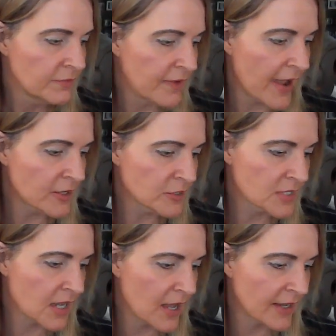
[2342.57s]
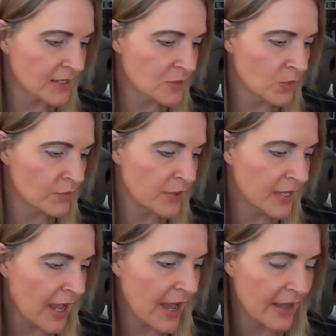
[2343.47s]
Fire signs, what have we
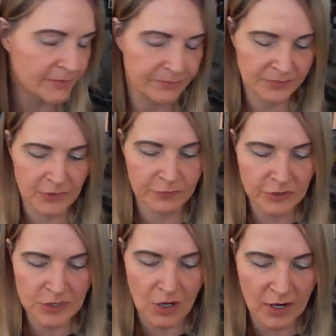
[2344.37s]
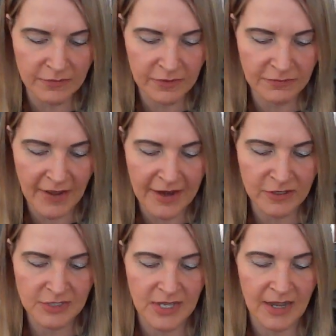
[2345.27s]
got? First card for
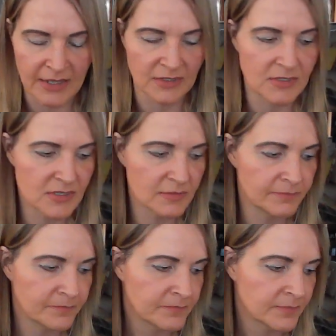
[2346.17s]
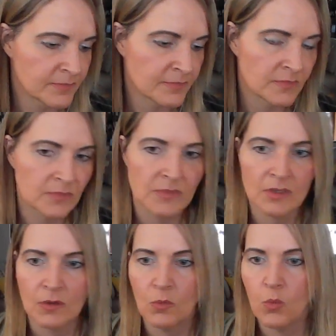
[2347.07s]
fire signs.
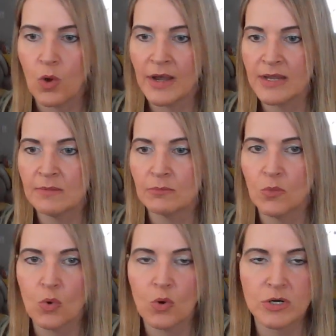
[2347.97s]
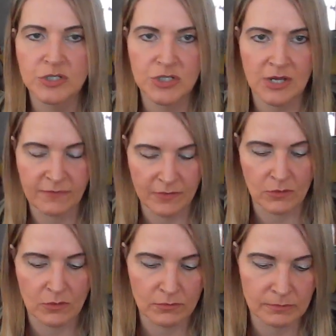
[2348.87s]
One more
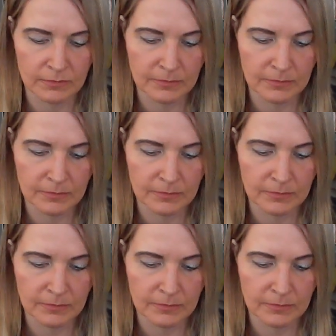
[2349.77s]
shuffle.